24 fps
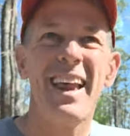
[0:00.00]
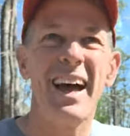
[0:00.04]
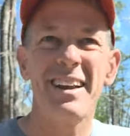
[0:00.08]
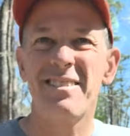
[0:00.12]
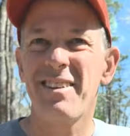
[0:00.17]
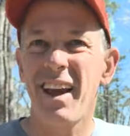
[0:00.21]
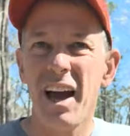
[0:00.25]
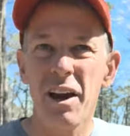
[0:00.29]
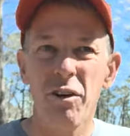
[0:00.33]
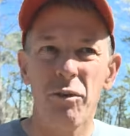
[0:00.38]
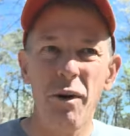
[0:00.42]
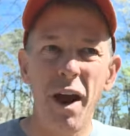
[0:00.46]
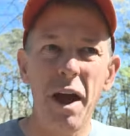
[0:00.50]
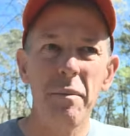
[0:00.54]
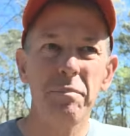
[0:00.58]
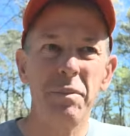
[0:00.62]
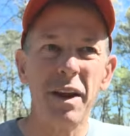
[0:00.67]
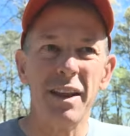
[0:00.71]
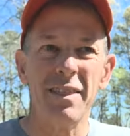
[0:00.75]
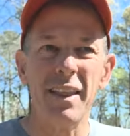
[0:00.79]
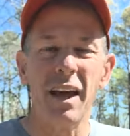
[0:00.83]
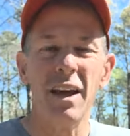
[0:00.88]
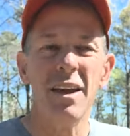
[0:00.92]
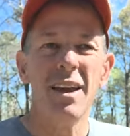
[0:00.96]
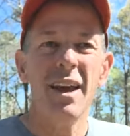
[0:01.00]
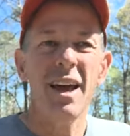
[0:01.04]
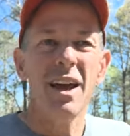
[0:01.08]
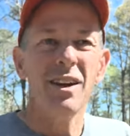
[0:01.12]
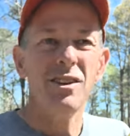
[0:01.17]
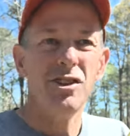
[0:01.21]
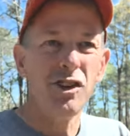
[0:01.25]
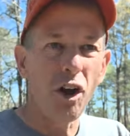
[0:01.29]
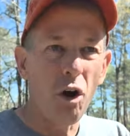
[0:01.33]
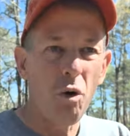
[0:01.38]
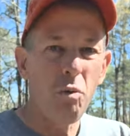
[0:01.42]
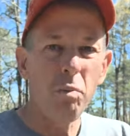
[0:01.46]
that's kind of wrapped in the
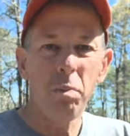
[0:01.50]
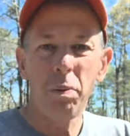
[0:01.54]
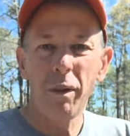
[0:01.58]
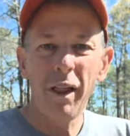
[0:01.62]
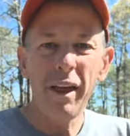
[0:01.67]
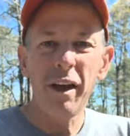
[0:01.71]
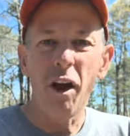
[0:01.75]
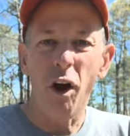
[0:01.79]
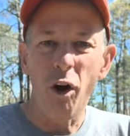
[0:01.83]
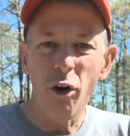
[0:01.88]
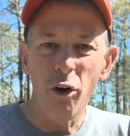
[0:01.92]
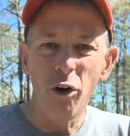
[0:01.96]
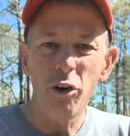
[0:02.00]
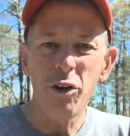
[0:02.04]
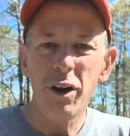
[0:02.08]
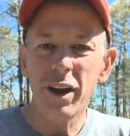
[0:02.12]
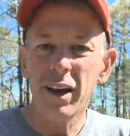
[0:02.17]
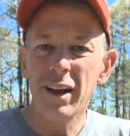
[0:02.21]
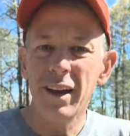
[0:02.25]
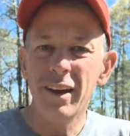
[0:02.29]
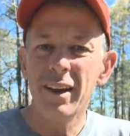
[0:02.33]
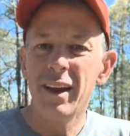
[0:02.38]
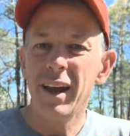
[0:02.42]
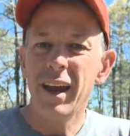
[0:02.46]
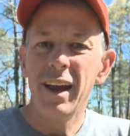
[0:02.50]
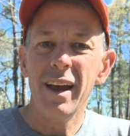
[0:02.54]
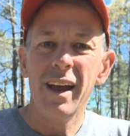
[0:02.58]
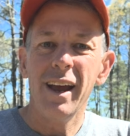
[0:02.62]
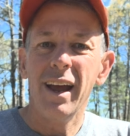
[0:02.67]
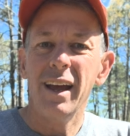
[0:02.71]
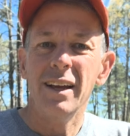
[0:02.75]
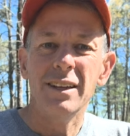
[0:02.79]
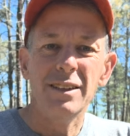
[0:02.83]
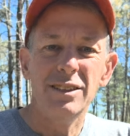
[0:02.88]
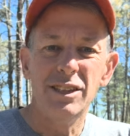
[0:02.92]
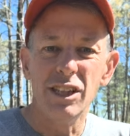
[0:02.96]
don't play hurt
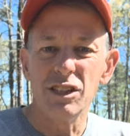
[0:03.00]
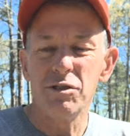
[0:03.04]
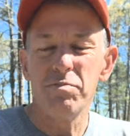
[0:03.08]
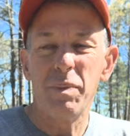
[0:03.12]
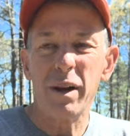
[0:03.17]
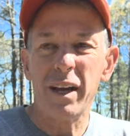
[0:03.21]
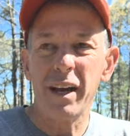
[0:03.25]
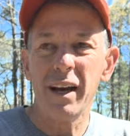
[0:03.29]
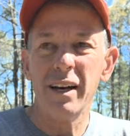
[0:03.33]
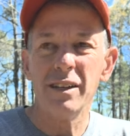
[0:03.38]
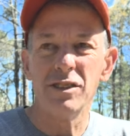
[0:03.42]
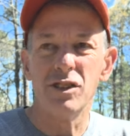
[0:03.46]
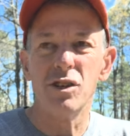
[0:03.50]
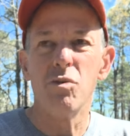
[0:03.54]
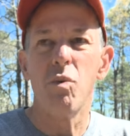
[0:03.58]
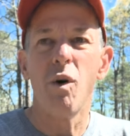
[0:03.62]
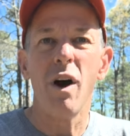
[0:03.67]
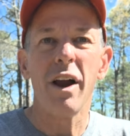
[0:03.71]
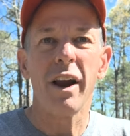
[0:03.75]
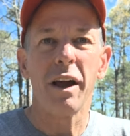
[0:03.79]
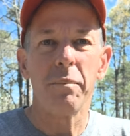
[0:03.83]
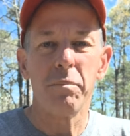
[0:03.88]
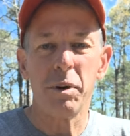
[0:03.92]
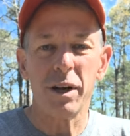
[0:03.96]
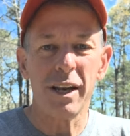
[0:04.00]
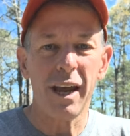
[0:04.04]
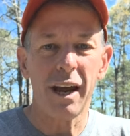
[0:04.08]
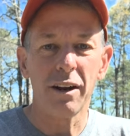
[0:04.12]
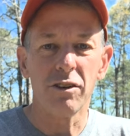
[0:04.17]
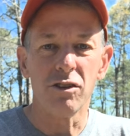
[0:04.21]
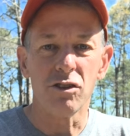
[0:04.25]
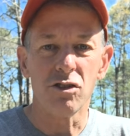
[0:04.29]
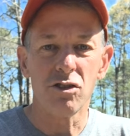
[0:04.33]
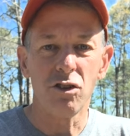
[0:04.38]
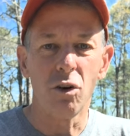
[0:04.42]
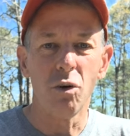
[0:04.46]
just because you want to
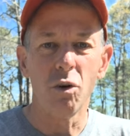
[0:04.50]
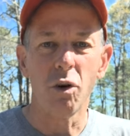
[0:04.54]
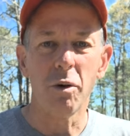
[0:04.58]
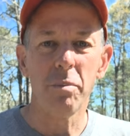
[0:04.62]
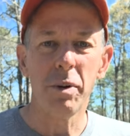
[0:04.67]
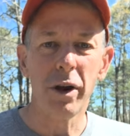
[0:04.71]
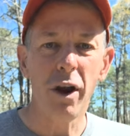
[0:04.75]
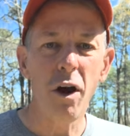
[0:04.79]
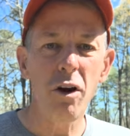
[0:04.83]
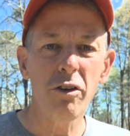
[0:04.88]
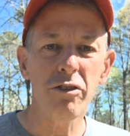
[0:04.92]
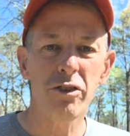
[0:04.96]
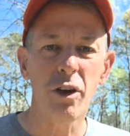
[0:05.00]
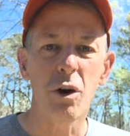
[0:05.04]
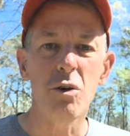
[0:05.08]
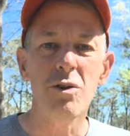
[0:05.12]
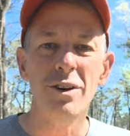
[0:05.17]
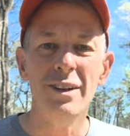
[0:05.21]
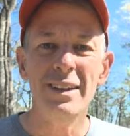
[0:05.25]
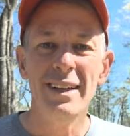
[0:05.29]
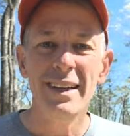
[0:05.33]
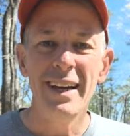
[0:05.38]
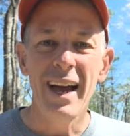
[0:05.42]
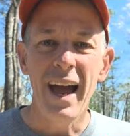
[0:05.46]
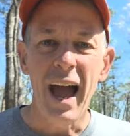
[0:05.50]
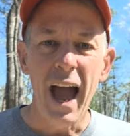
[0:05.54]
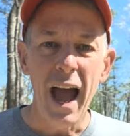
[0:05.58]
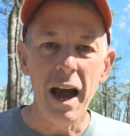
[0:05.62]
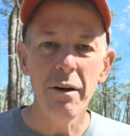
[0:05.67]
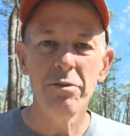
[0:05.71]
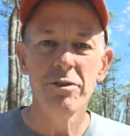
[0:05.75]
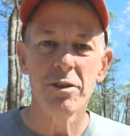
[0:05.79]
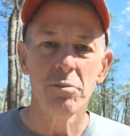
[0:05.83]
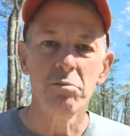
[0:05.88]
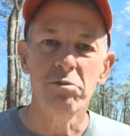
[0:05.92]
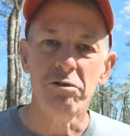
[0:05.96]
protect your score, but also
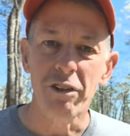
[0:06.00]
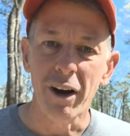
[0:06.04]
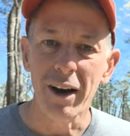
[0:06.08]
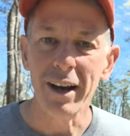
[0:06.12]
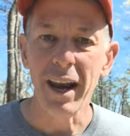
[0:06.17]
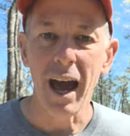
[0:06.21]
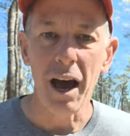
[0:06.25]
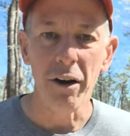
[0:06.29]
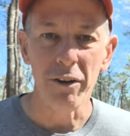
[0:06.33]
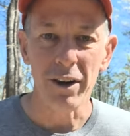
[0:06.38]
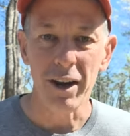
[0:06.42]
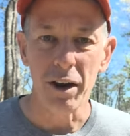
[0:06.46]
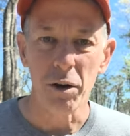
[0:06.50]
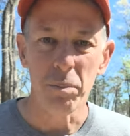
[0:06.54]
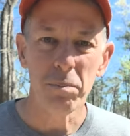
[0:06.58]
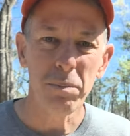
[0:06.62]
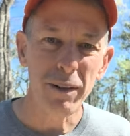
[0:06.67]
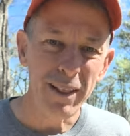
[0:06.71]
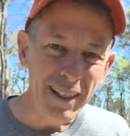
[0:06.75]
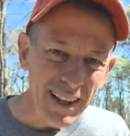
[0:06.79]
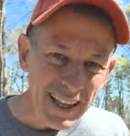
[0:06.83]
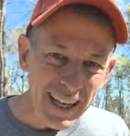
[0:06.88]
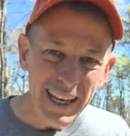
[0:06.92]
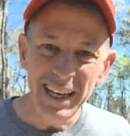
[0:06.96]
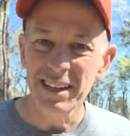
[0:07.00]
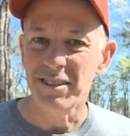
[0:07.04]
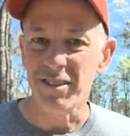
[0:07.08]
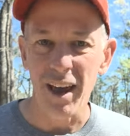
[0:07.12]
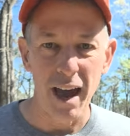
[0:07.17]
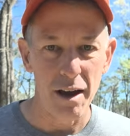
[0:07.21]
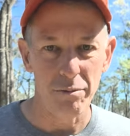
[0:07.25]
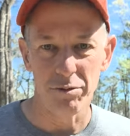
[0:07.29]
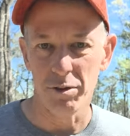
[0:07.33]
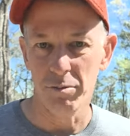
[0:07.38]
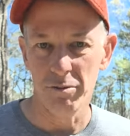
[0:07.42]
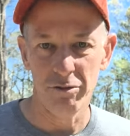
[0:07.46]
have some fun out here. Please
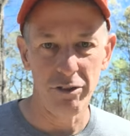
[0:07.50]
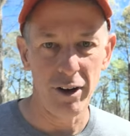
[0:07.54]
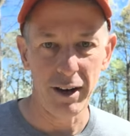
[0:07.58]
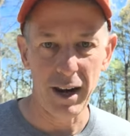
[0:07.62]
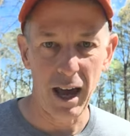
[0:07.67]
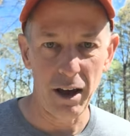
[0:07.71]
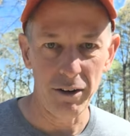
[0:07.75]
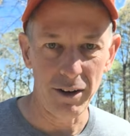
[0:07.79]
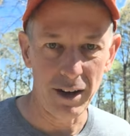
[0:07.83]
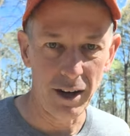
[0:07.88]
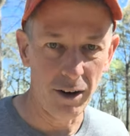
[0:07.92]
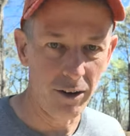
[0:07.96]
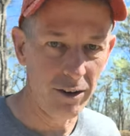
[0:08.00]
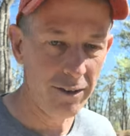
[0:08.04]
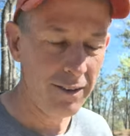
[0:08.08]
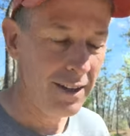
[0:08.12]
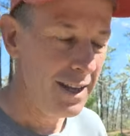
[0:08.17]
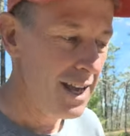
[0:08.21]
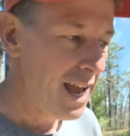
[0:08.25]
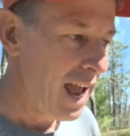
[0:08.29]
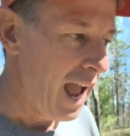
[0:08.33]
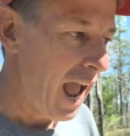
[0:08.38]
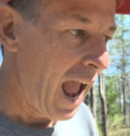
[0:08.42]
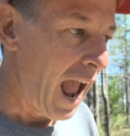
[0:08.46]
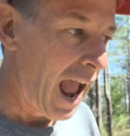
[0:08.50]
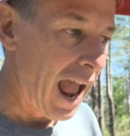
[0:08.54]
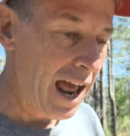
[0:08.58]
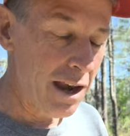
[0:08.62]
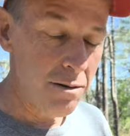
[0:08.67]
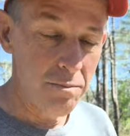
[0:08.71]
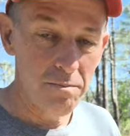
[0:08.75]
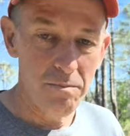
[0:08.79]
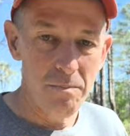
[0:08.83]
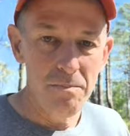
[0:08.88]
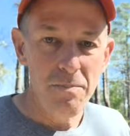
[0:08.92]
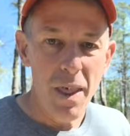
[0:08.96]
have some fun out here.
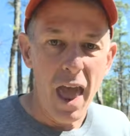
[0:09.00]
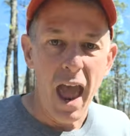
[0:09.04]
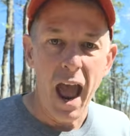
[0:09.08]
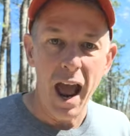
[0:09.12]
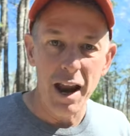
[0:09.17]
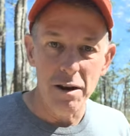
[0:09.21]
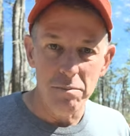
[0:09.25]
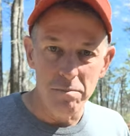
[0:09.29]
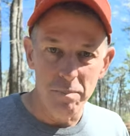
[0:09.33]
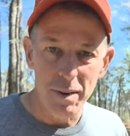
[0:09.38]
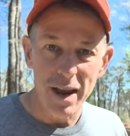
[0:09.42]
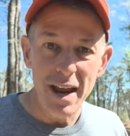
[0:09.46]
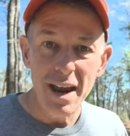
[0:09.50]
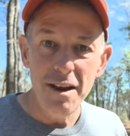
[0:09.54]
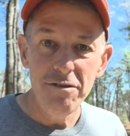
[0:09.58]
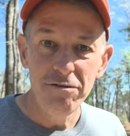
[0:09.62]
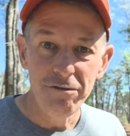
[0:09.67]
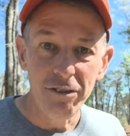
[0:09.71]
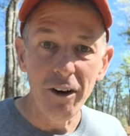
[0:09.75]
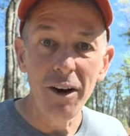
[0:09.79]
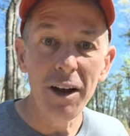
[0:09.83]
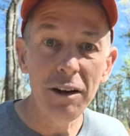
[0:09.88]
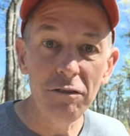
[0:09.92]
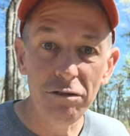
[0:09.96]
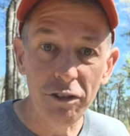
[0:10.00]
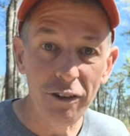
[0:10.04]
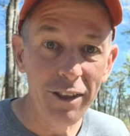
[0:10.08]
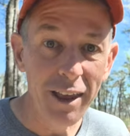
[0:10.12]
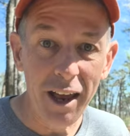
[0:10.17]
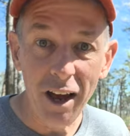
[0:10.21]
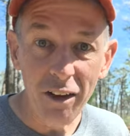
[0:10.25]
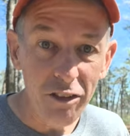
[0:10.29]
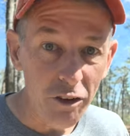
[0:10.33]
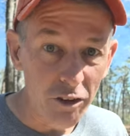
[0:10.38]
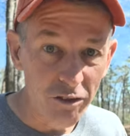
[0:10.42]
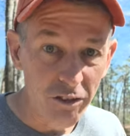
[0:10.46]
And be fun for
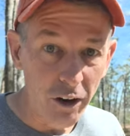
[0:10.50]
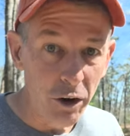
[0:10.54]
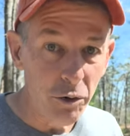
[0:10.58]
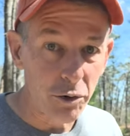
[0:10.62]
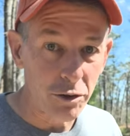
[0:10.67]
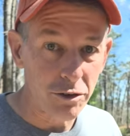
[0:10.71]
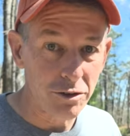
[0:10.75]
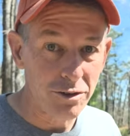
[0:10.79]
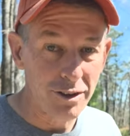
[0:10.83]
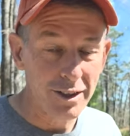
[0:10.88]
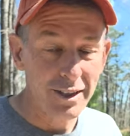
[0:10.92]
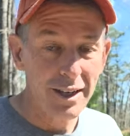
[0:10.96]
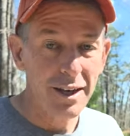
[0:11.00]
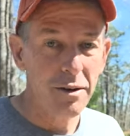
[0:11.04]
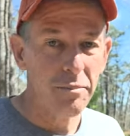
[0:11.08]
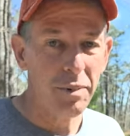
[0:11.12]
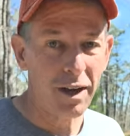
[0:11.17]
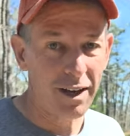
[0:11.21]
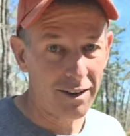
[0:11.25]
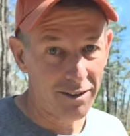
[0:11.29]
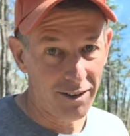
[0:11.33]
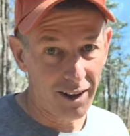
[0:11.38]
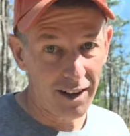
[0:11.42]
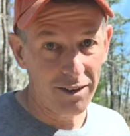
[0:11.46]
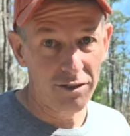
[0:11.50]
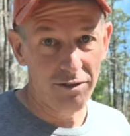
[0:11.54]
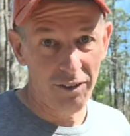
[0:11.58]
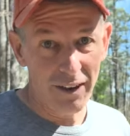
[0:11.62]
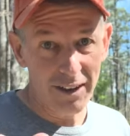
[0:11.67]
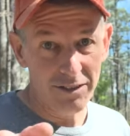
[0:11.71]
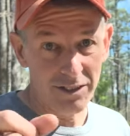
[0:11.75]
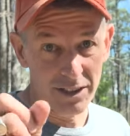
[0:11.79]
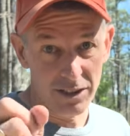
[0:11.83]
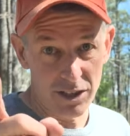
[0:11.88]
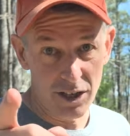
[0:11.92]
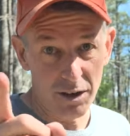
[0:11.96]
the other folks, because let's
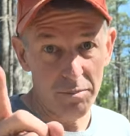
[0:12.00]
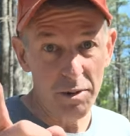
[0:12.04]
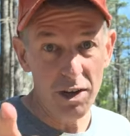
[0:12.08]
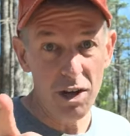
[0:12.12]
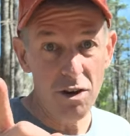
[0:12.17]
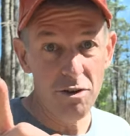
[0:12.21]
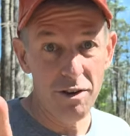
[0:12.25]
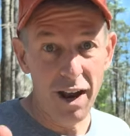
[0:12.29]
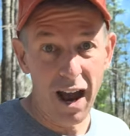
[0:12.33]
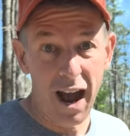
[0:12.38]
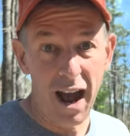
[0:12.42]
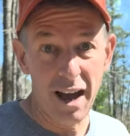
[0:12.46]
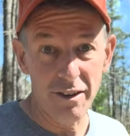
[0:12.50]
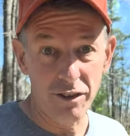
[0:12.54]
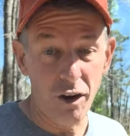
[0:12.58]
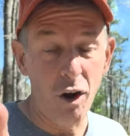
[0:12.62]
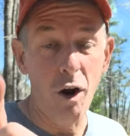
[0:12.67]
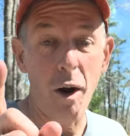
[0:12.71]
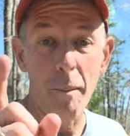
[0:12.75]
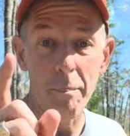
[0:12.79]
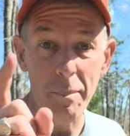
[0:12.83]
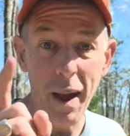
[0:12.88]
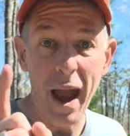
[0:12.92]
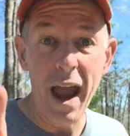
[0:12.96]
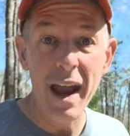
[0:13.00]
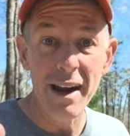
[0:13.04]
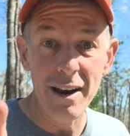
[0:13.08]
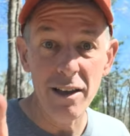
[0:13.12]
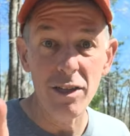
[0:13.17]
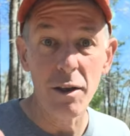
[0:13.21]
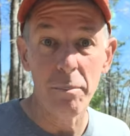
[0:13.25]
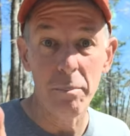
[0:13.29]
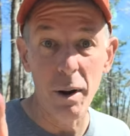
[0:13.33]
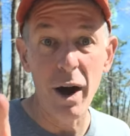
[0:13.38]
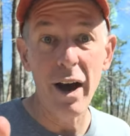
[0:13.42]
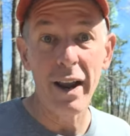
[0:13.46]
face it, some of you guys are a
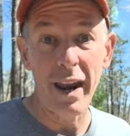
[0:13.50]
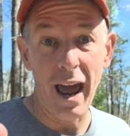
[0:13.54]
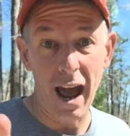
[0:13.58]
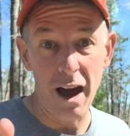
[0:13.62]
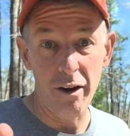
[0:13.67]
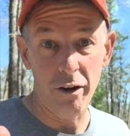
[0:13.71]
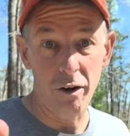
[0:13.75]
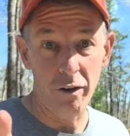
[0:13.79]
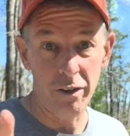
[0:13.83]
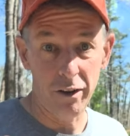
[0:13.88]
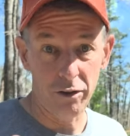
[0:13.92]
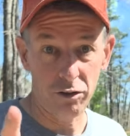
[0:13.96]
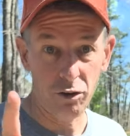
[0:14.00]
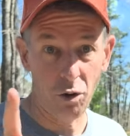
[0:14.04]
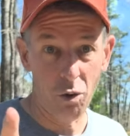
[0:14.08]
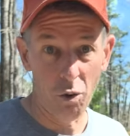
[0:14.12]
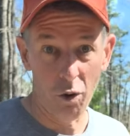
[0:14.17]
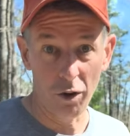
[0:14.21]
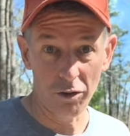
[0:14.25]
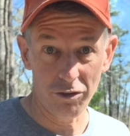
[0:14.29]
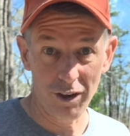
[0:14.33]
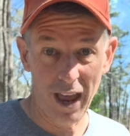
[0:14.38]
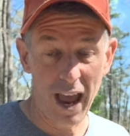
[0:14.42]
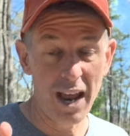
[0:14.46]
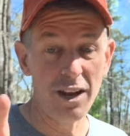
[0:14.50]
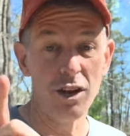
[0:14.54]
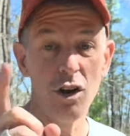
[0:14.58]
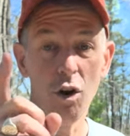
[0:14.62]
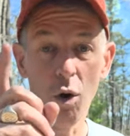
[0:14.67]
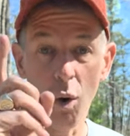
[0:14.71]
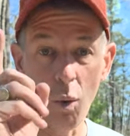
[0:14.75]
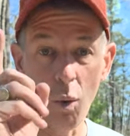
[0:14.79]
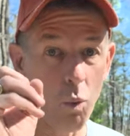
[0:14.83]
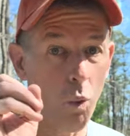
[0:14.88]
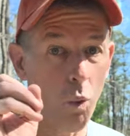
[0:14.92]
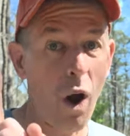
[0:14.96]
pain in the butt out on this course and
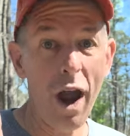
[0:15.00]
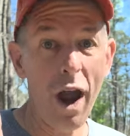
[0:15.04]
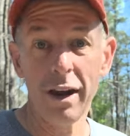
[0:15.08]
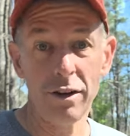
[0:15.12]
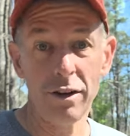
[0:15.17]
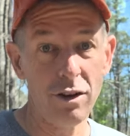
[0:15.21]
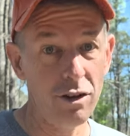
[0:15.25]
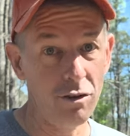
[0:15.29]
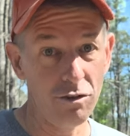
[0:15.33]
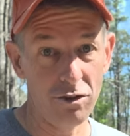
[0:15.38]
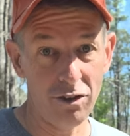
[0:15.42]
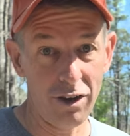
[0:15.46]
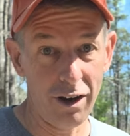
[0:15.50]
you're way too